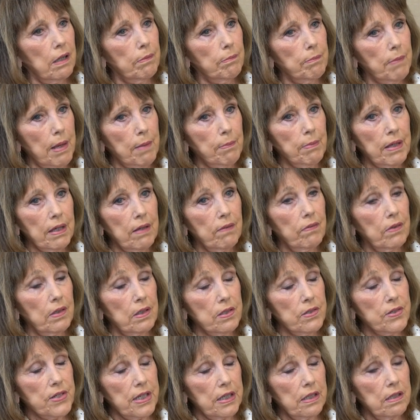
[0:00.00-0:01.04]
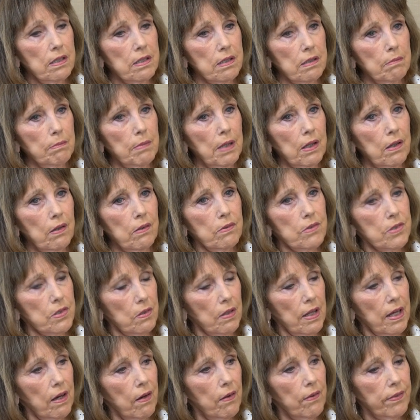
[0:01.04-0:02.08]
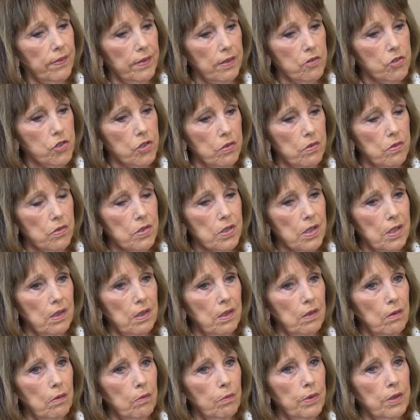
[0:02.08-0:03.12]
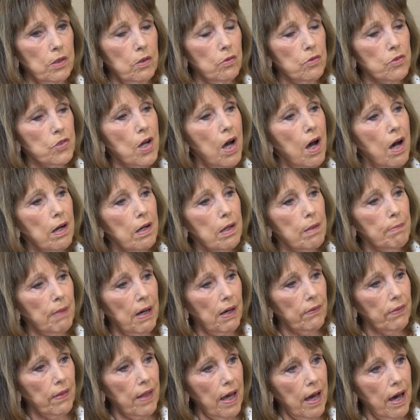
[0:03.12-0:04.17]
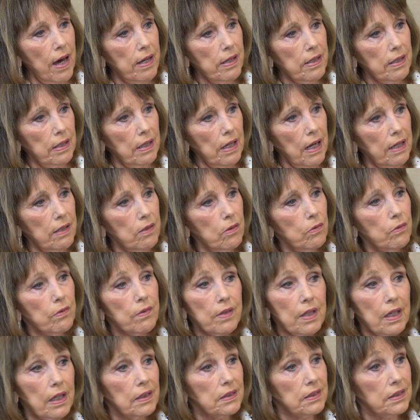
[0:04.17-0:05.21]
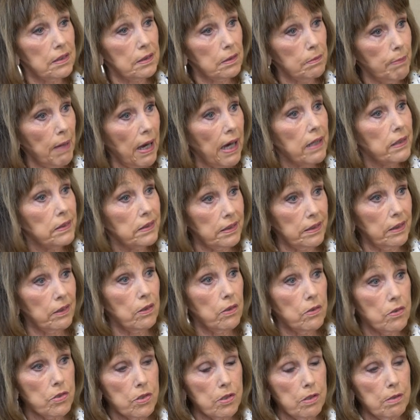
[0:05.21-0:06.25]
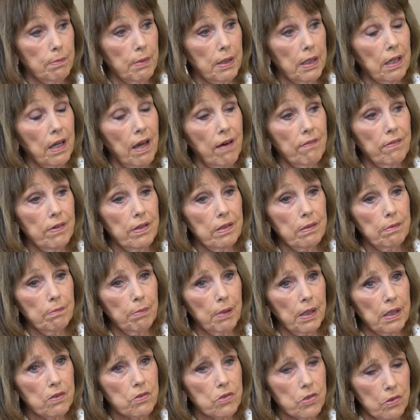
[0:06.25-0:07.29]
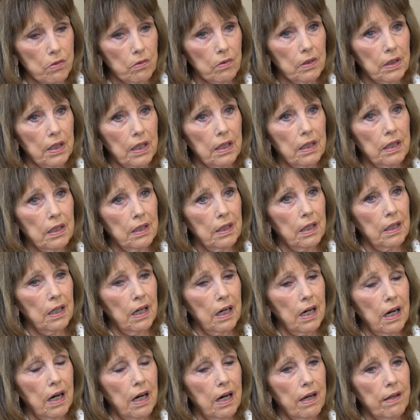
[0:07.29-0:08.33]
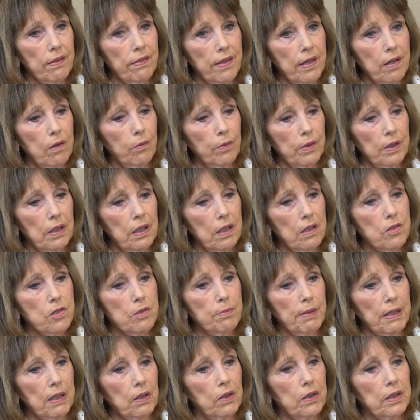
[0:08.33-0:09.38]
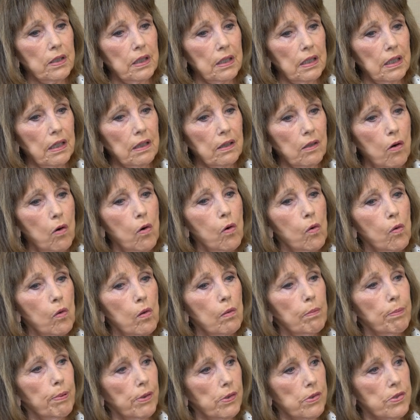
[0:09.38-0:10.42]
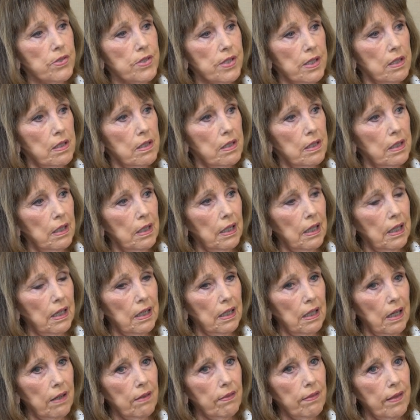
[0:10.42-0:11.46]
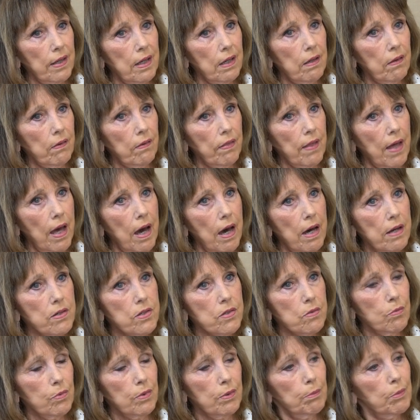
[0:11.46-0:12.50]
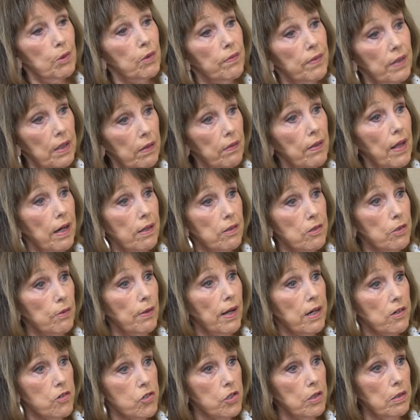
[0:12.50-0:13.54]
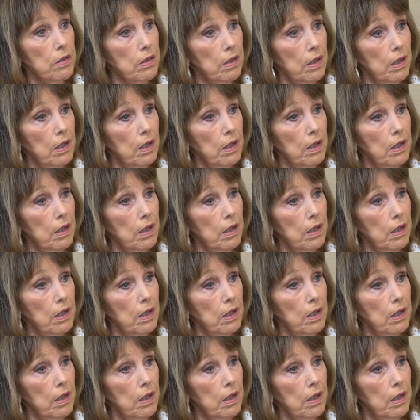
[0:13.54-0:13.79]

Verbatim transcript: maybe even attendant mental health issues, we don't talk about that. And I don't think it's as bad as it used to be, Kevin, but certainly I think we need to be looking at the whole person, and I think that we're moving in that direction.